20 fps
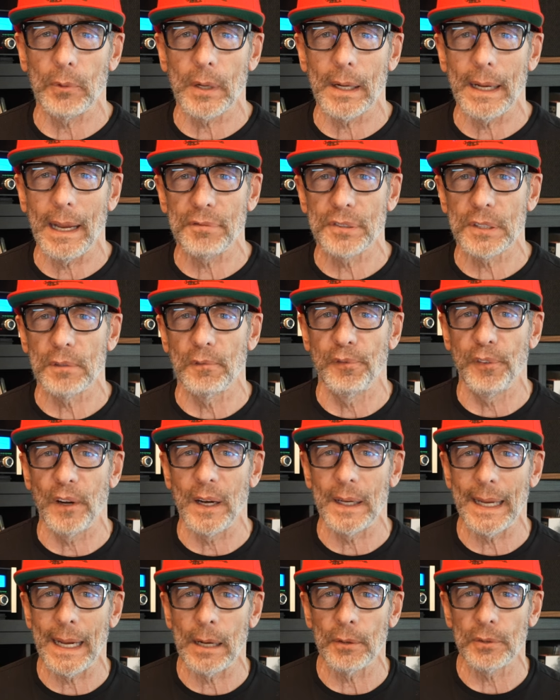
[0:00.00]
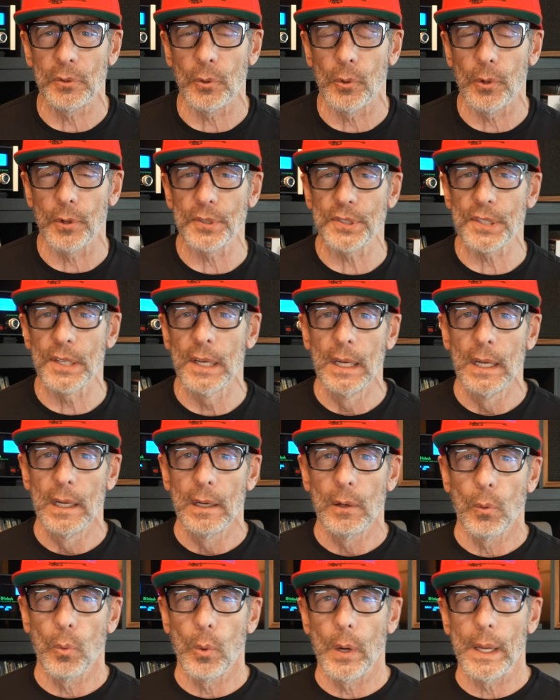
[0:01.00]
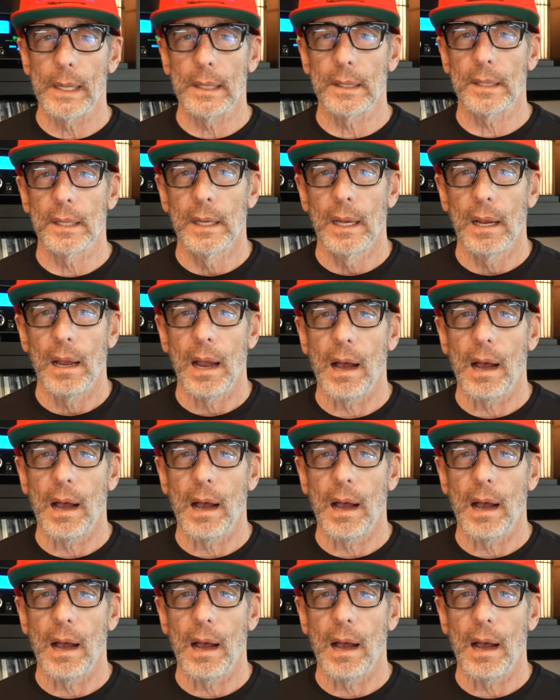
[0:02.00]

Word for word: We're going to have some fun outdoors with